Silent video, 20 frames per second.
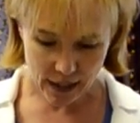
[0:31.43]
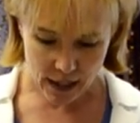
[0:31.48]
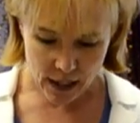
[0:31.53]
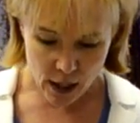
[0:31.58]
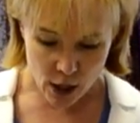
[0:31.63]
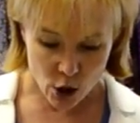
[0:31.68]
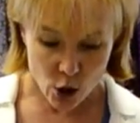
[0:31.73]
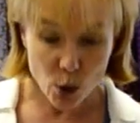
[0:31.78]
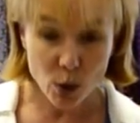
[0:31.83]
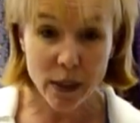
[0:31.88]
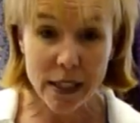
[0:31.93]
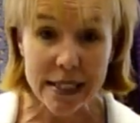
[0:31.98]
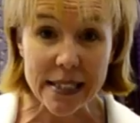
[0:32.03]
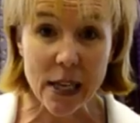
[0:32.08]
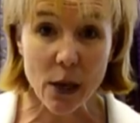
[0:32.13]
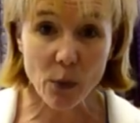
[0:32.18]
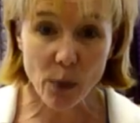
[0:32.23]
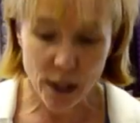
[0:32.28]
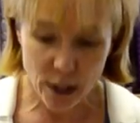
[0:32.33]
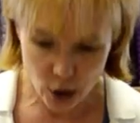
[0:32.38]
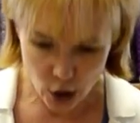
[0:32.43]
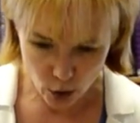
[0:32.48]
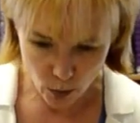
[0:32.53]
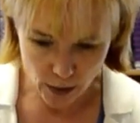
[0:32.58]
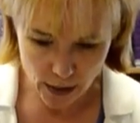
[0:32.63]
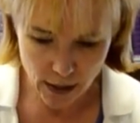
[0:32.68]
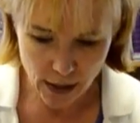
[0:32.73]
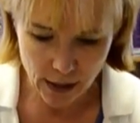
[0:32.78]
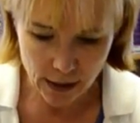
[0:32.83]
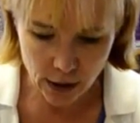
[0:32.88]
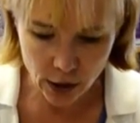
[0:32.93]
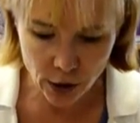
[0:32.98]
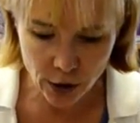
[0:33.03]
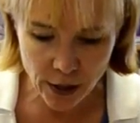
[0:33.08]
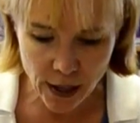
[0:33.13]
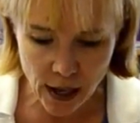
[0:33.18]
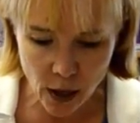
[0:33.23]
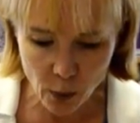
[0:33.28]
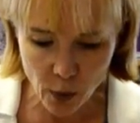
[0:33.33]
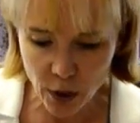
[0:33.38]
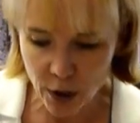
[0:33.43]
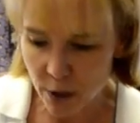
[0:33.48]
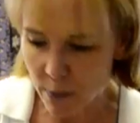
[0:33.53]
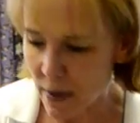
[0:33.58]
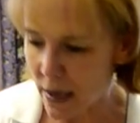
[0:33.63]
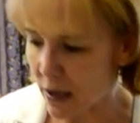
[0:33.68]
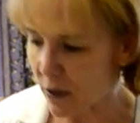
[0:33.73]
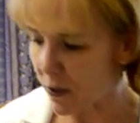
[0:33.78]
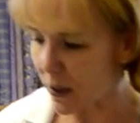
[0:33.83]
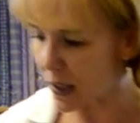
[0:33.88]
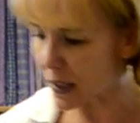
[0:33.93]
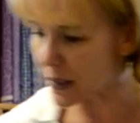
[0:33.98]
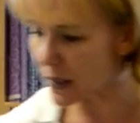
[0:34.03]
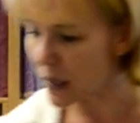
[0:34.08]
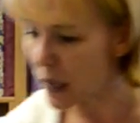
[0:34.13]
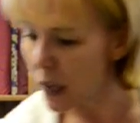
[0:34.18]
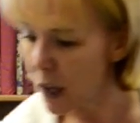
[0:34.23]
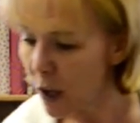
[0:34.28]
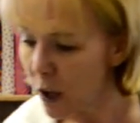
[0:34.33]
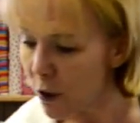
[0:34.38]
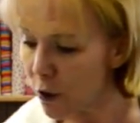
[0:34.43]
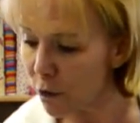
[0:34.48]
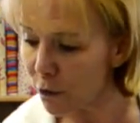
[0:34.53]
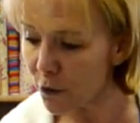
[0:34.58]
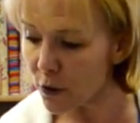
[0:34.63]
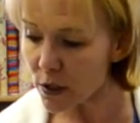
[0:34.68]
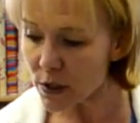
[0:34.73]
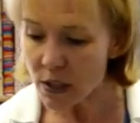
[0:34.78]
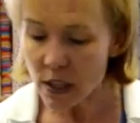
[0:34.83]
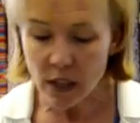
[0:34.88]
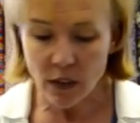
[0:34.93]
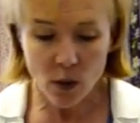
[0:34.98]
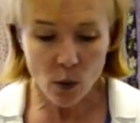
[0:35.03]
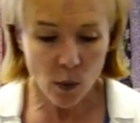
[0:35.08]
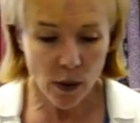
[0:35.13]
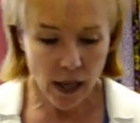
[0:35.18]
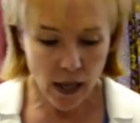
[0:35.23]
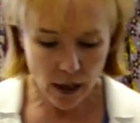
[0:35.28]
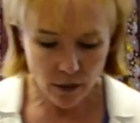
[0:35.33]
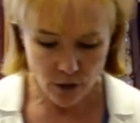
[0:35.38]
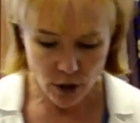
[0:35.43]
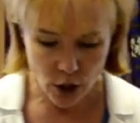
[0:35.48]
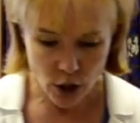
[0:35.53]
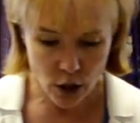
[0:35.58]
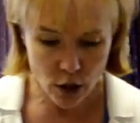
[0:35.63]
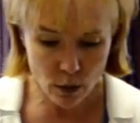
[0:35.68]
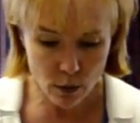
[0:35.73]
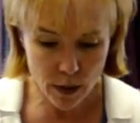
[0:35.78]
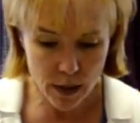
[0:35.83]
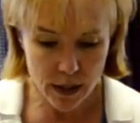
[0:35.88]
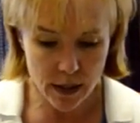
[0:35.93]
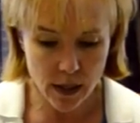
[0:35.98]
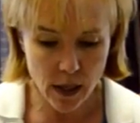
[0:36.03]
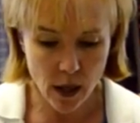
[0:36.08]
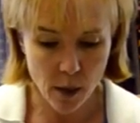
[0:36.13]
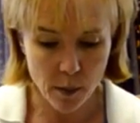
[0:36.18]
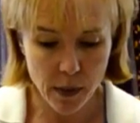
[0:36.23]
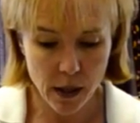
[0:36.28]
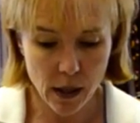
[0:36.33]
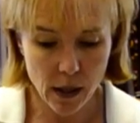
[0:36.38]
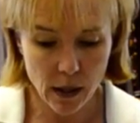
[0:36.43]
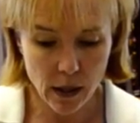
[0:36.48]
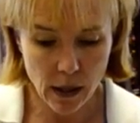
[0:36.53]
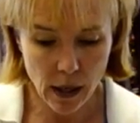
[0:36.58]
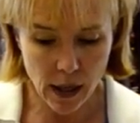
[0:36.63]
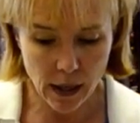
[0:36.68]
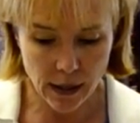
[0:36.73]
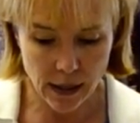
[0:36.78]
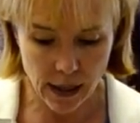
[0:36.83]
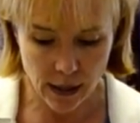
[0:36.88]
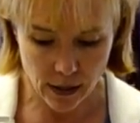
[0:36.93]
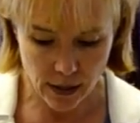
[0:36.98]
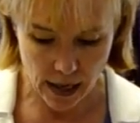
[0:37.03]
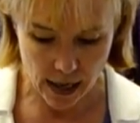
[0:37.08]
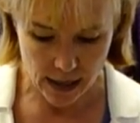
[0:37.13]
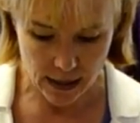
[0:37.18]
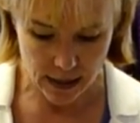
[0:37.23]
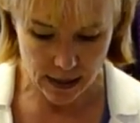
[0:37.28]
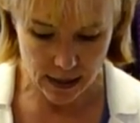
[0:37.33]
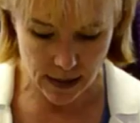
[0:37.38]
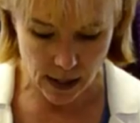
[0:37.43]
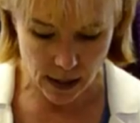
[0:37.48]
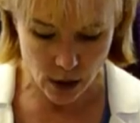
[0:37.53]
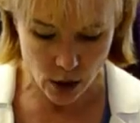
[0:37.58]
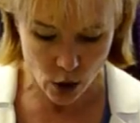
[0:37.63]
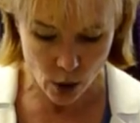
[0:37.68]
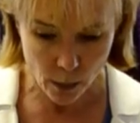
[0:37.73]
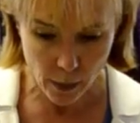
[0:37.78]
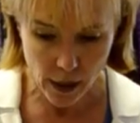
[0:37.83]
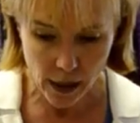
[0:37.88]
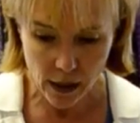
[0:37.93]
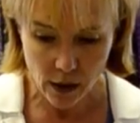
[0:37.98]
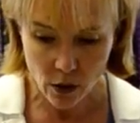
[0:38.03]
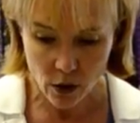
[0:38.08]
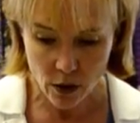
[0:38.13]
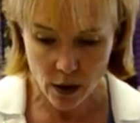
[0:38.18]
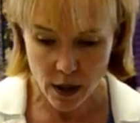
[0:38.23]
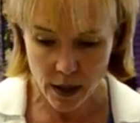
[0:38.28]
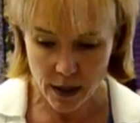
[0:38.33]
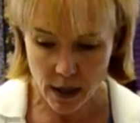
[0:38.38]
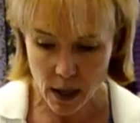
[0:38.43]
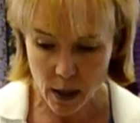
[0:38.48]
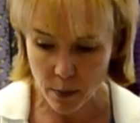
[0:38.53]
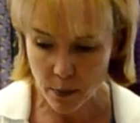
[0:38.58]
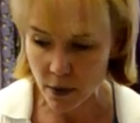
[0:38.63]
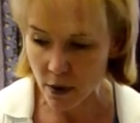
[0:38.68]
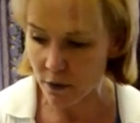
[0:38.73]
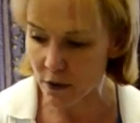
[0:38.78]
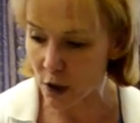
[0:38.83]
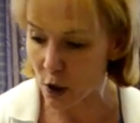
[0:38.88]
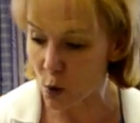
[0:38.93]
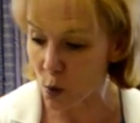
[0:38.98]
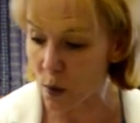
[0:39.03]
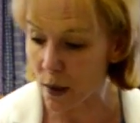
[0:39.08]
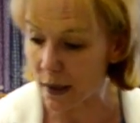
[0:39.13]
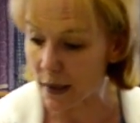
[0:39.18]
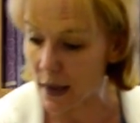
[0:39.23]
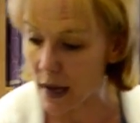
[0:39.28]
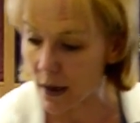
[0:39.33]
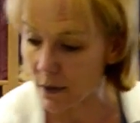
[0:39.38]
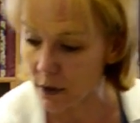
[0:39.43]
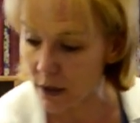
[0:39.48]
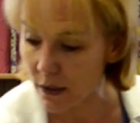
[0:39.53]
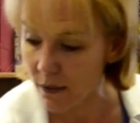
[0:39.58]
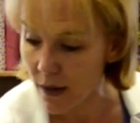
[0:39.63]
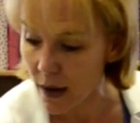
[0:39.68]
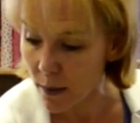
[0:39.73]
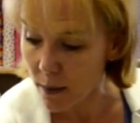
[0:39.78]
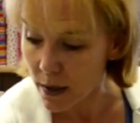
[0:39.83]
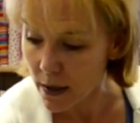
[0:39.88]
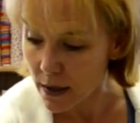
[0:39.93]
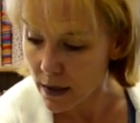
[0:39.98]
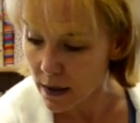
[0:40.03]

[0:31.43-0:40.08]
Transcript: So let's get right to it and learn how we're going to make this. The first thing that we have to do is come in and get that center panel cut up of the great novelty fabric.